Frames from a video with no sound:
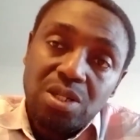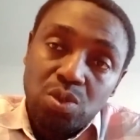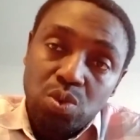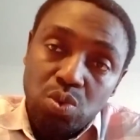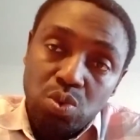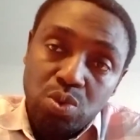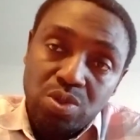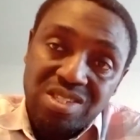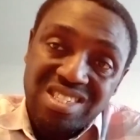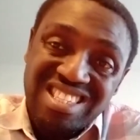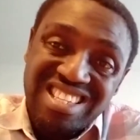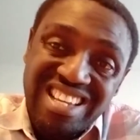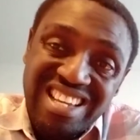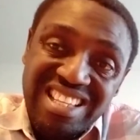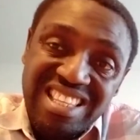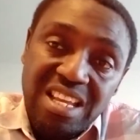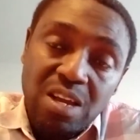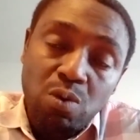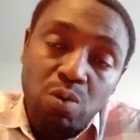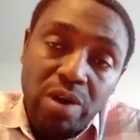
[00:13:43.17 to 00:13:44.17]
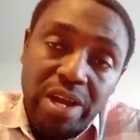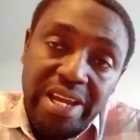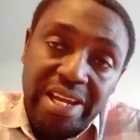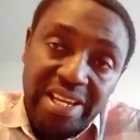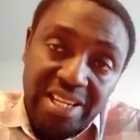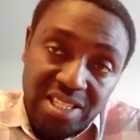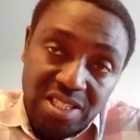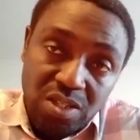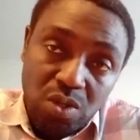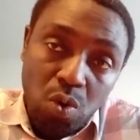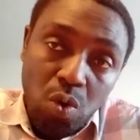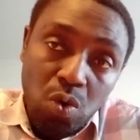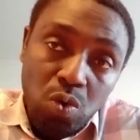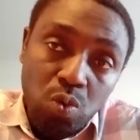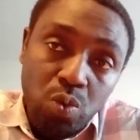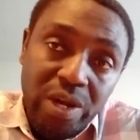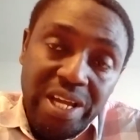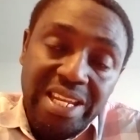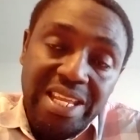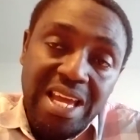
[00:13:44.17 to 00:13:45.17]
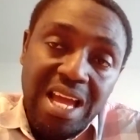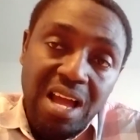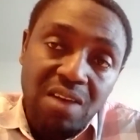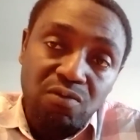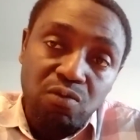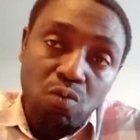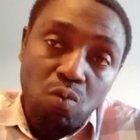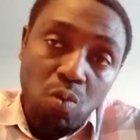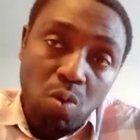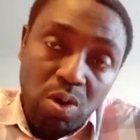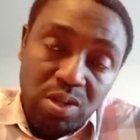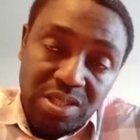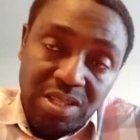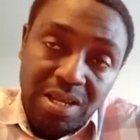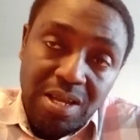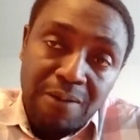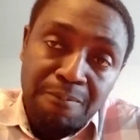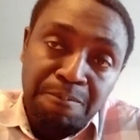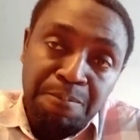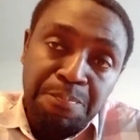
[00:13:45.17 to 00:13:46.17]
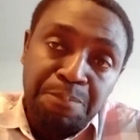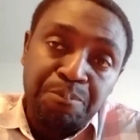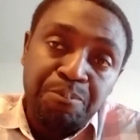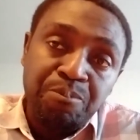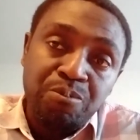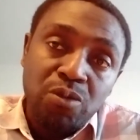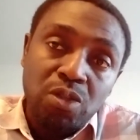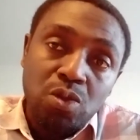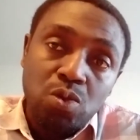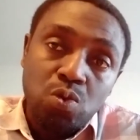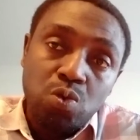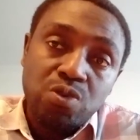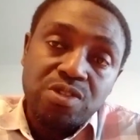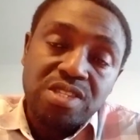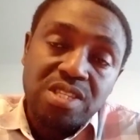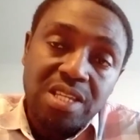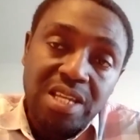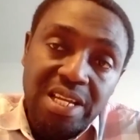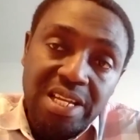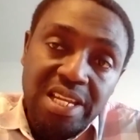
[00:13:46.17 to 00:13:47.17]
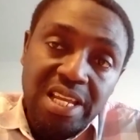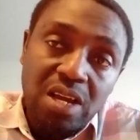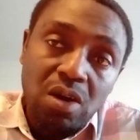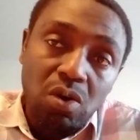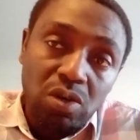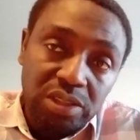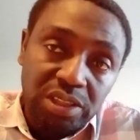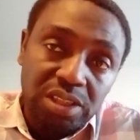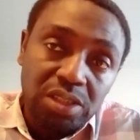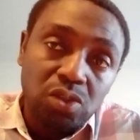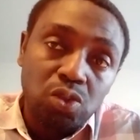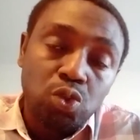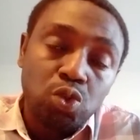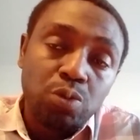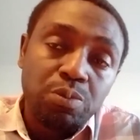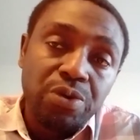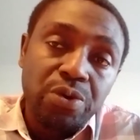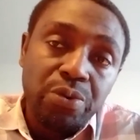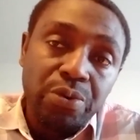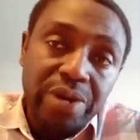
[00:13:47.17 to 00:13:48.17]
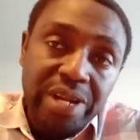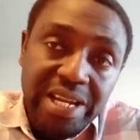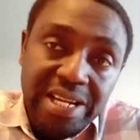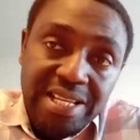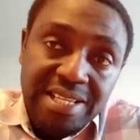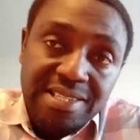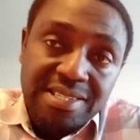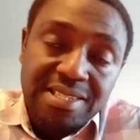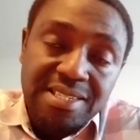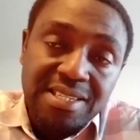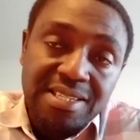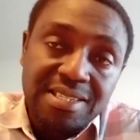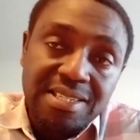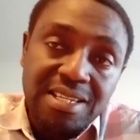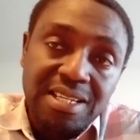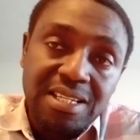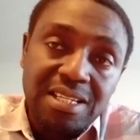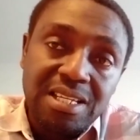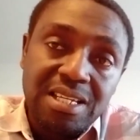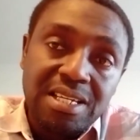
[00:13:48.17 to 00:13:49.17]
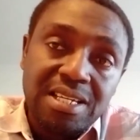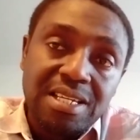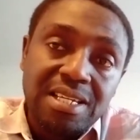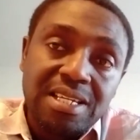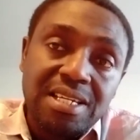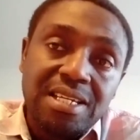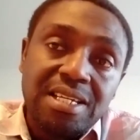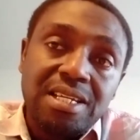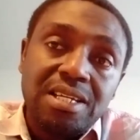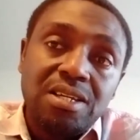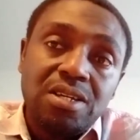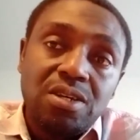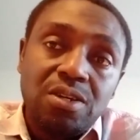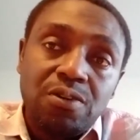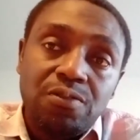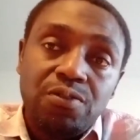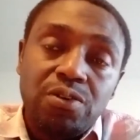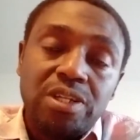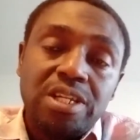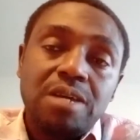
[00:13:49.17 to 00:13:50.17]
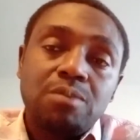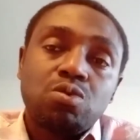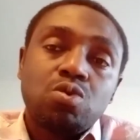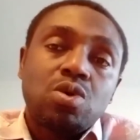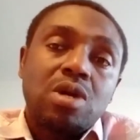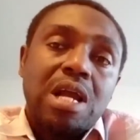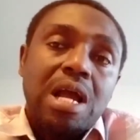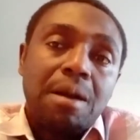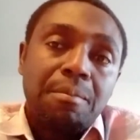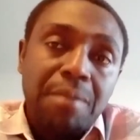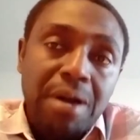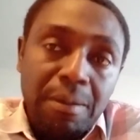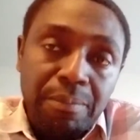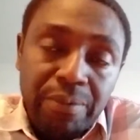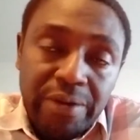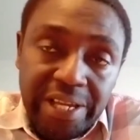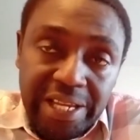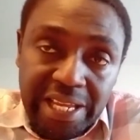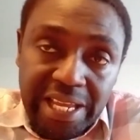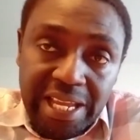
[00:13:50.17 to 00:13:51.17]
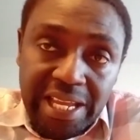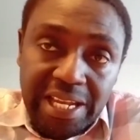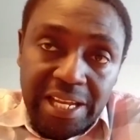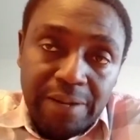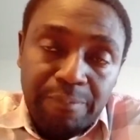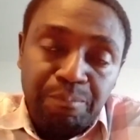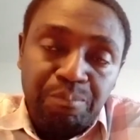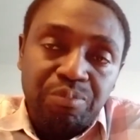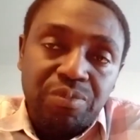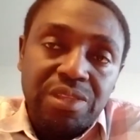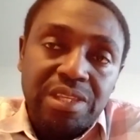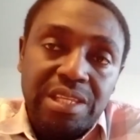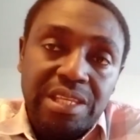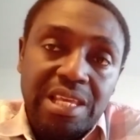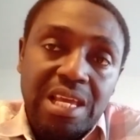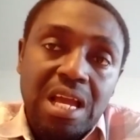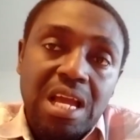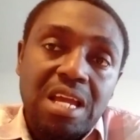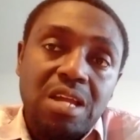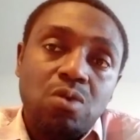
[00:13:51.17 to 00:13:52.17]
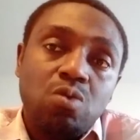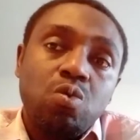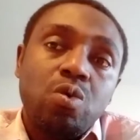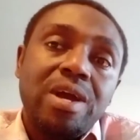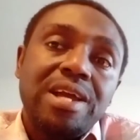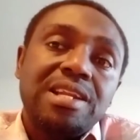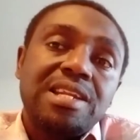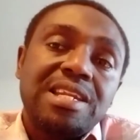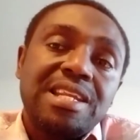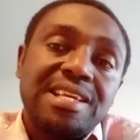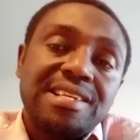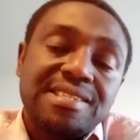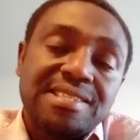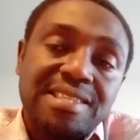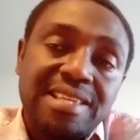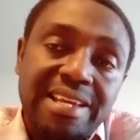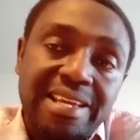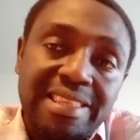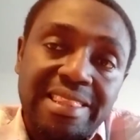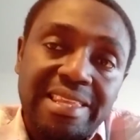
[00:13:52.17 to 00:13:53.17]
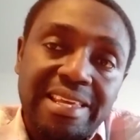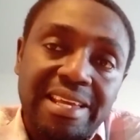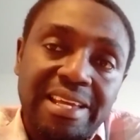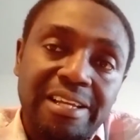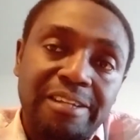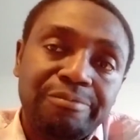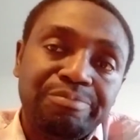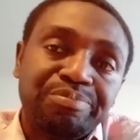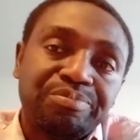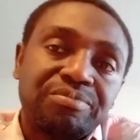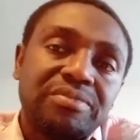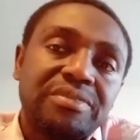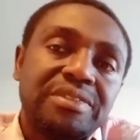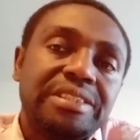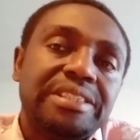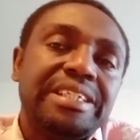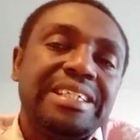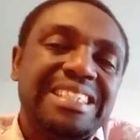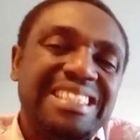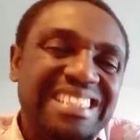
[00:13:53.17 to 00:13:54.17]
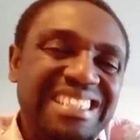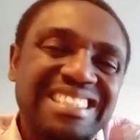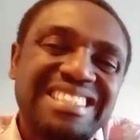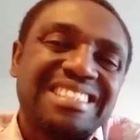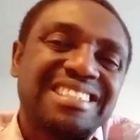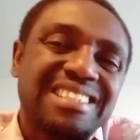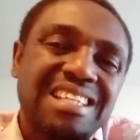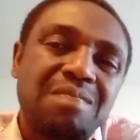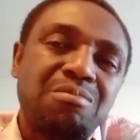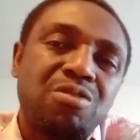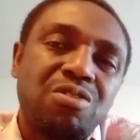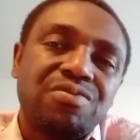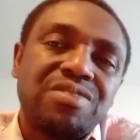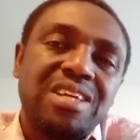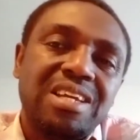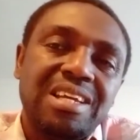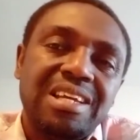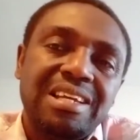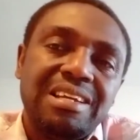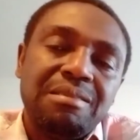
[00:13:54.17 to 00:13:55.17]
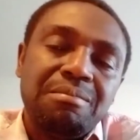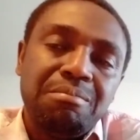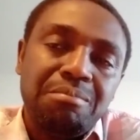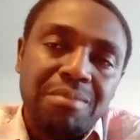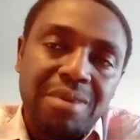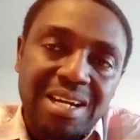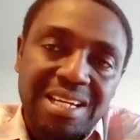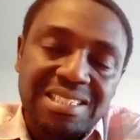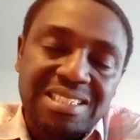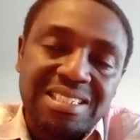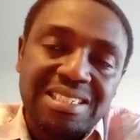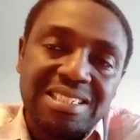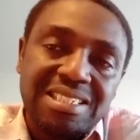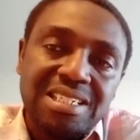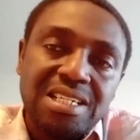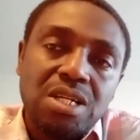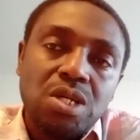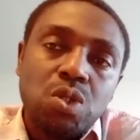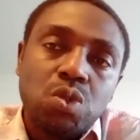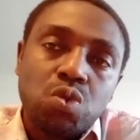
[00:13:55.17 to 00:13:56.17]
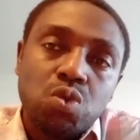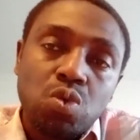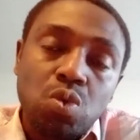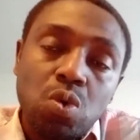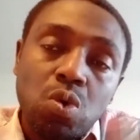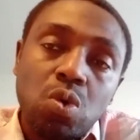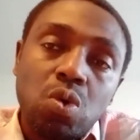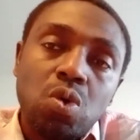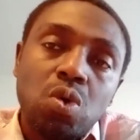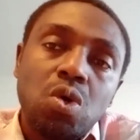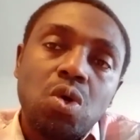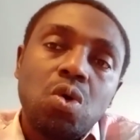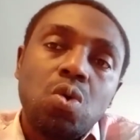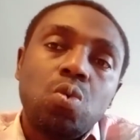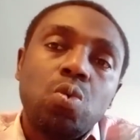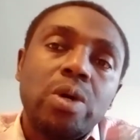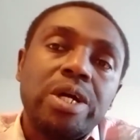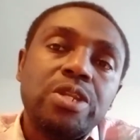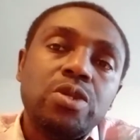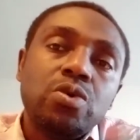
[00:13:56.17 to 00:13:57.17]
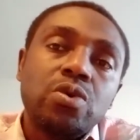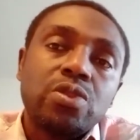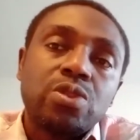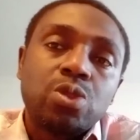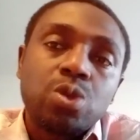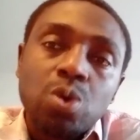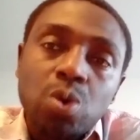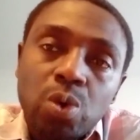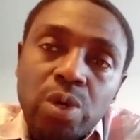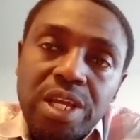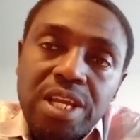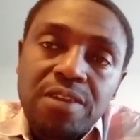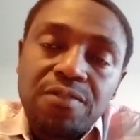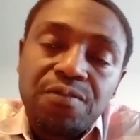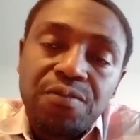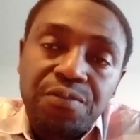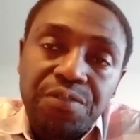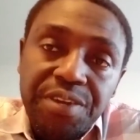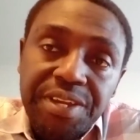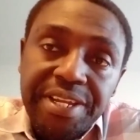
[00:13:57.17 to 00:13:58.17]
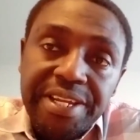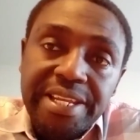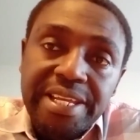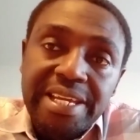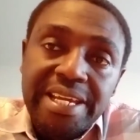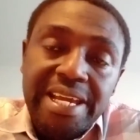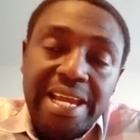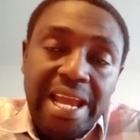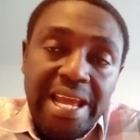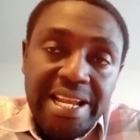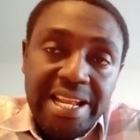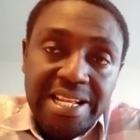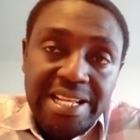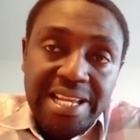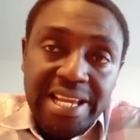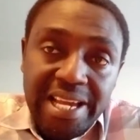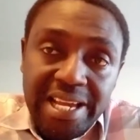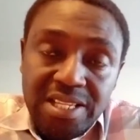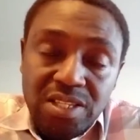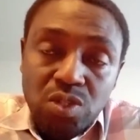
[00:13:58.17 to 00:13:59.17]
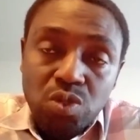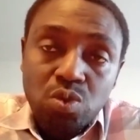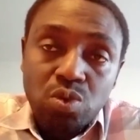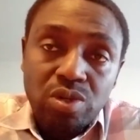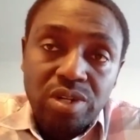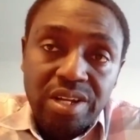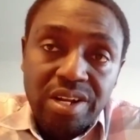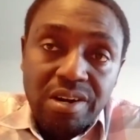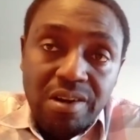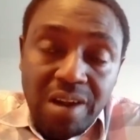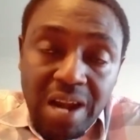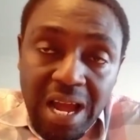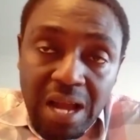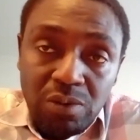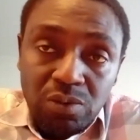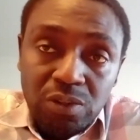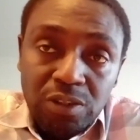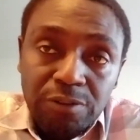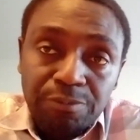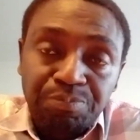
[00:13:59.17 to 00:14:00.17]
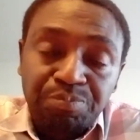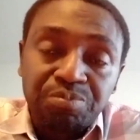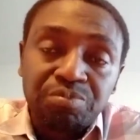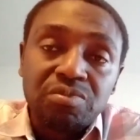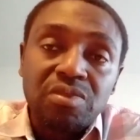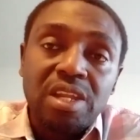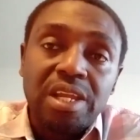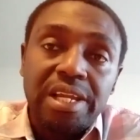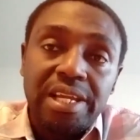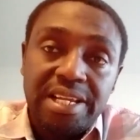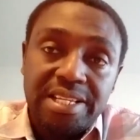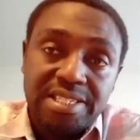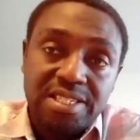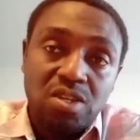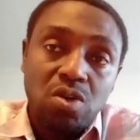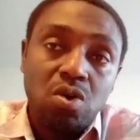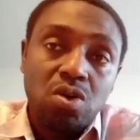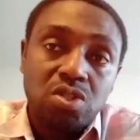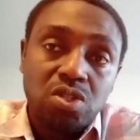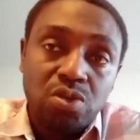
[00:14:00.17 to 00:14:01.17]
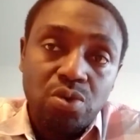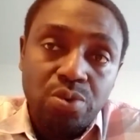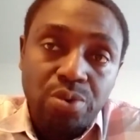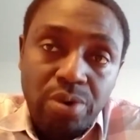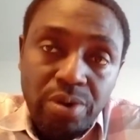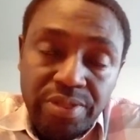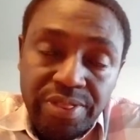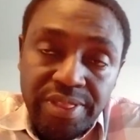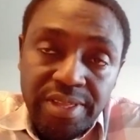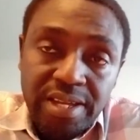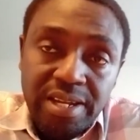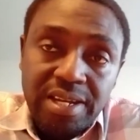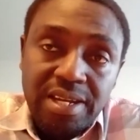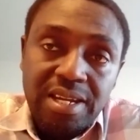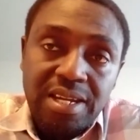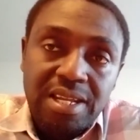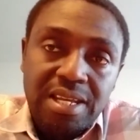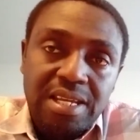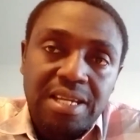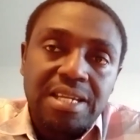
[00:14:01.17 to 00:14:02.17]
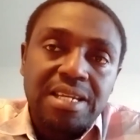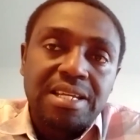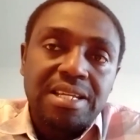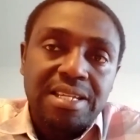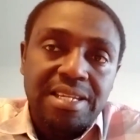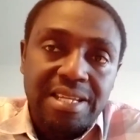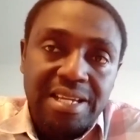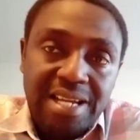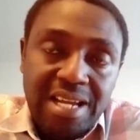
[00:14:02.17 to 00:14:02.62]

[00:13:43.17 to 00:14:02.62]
to stay there where it's cold, where they have water, to stay there until it will be raining season for them to come up again. Yeah, and when they stay there, they eat some of the mud. So when you throw in feed and it gets to the ground, it got rotten, the